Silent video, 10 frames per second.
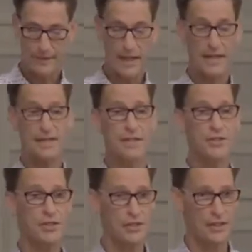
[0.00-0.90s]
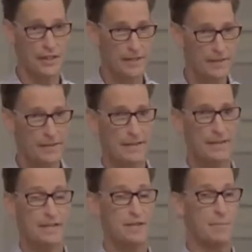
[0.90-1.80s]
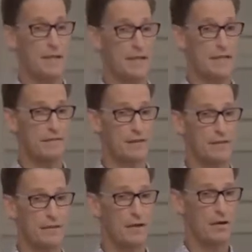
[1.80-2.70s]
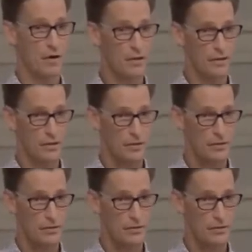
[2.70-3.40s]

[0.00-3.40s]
And additionally, to make it even harder,